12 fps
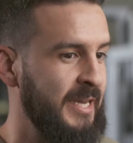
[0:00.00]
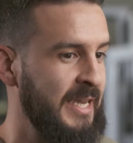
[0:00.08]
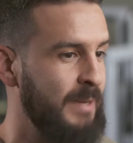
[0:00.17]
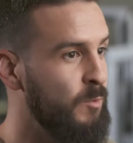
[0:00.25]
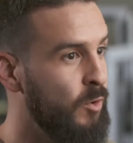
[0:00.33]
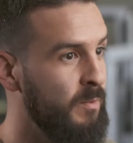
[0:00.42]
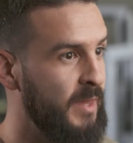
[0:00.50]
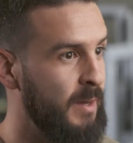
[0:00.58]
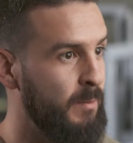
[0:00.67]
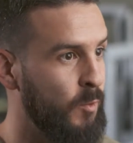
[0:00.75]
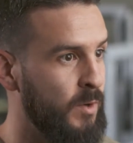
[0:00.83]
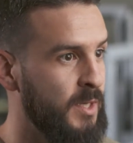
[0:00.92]
came home that
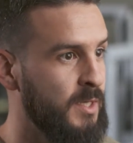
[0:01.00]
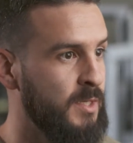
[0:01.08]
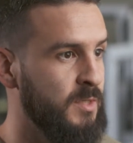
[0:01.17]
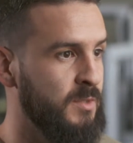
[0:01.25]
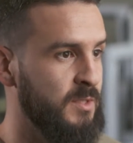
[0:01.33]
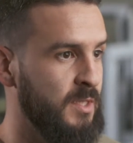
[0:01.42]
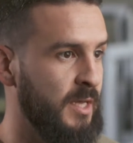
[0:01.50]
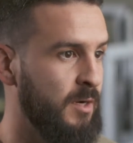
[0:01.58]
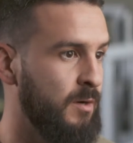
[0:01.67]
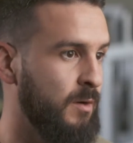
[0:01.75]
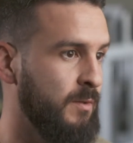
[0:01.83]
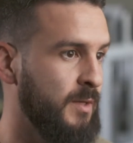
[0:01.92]
morning, there was a
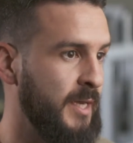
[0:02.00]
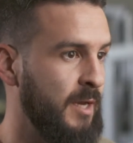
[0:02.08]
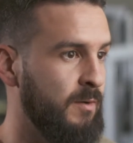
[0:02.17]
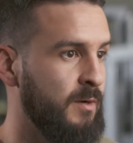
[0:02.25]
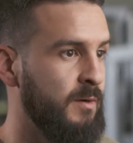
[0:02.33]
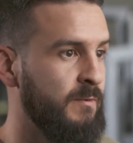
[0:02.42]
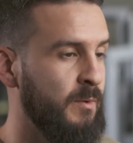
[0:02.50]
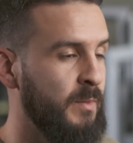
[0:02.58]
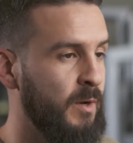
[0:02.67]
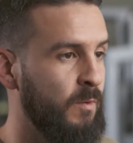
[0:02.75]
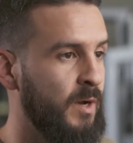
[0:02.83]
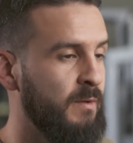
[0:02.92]
letter on the counter from
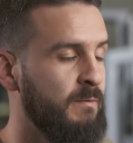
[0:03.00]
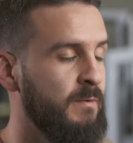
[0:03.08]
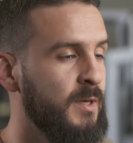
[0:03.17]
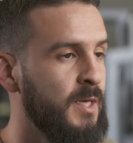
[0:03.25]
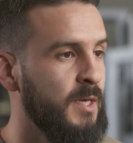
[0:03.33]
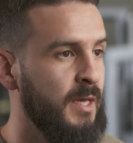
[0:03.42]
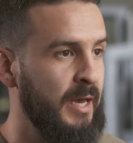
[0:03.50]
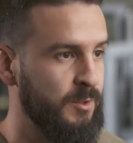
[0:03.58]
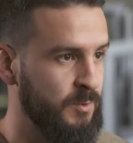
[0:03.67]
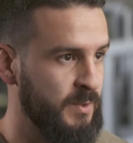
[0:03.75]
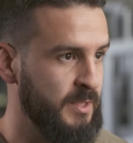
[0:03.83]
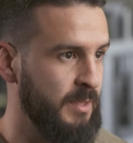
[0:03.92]
my wife.
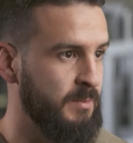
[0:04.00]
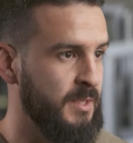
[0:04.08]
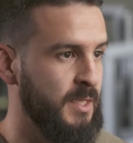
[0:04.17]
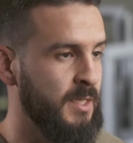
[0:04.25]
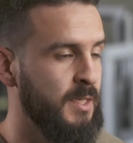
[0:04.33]
House was empty.